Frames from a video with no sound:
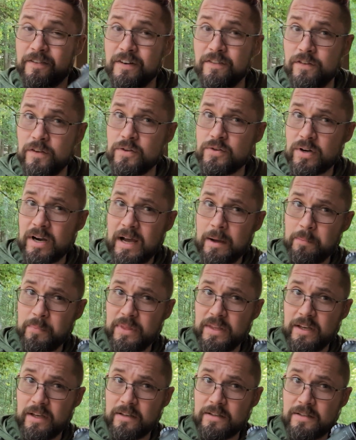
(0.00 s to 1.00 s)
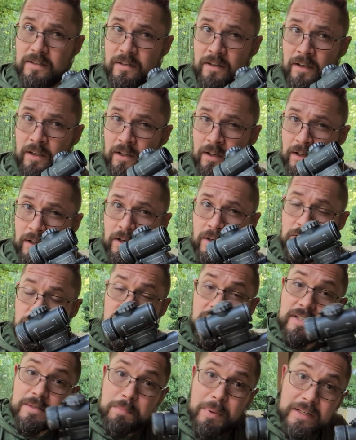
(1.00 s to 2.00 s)
And if you drop this, you
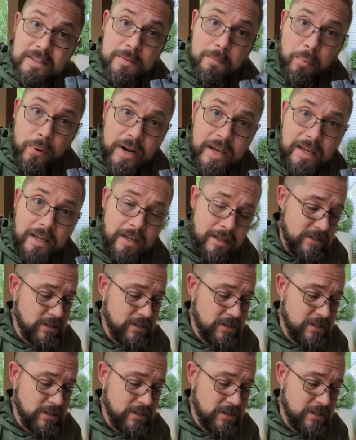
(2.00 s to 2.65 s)
should expect to break it.